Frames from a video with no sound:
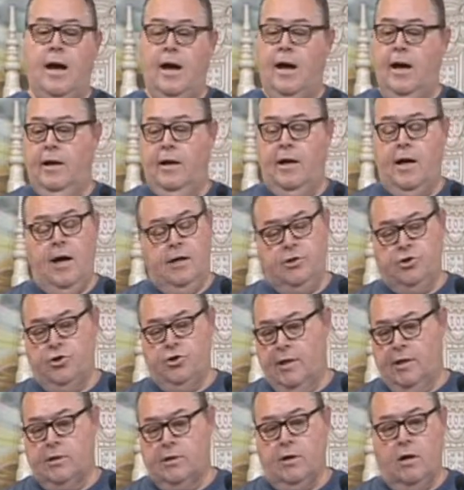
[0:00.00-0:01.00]
I try
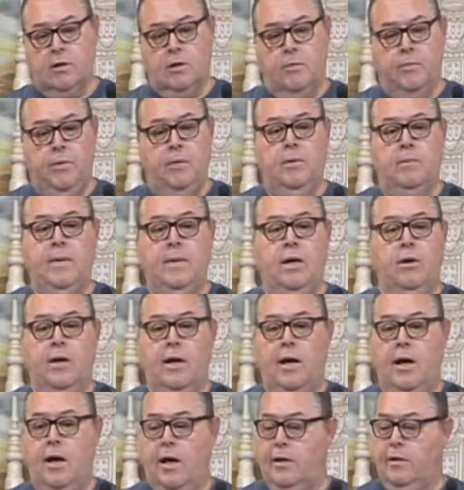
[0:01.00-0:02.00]
to talk to people about
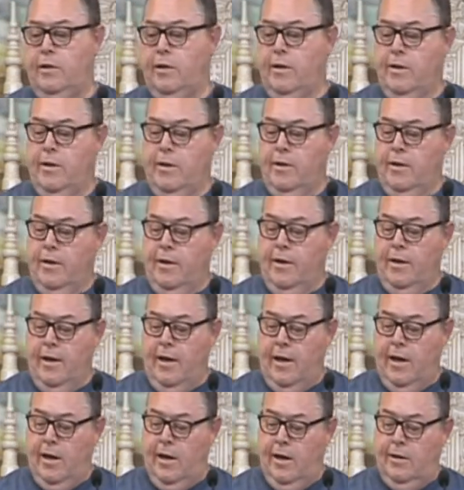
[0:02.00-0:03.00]
God,
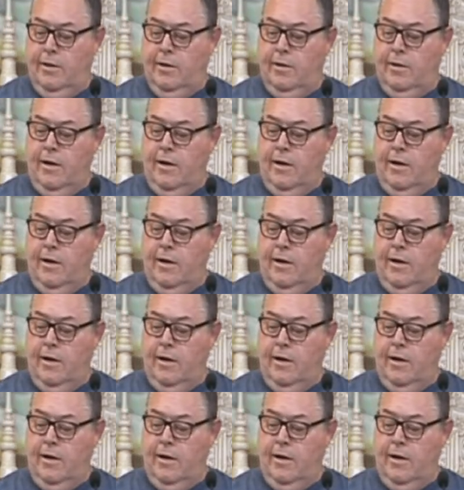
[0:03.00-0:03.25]
and